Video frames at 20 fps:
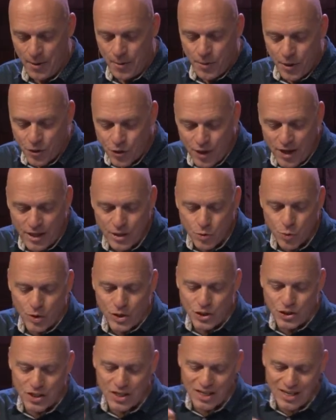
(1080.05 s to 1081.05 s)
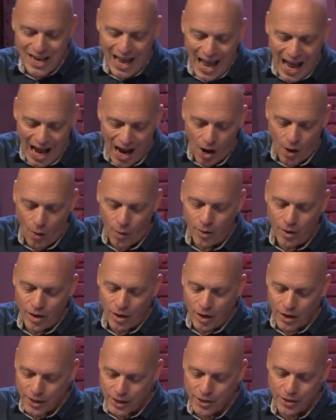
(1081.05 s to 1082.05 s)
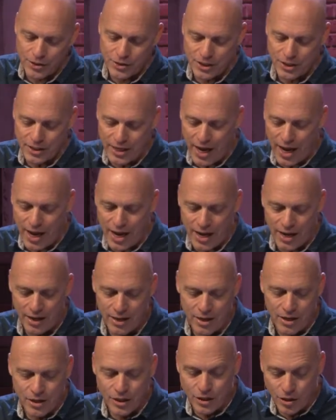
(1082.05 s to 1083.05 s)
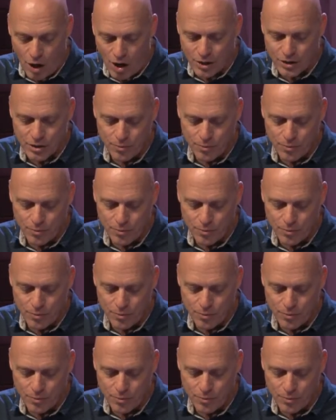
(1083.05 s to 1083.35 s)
The things we see now are here today, gone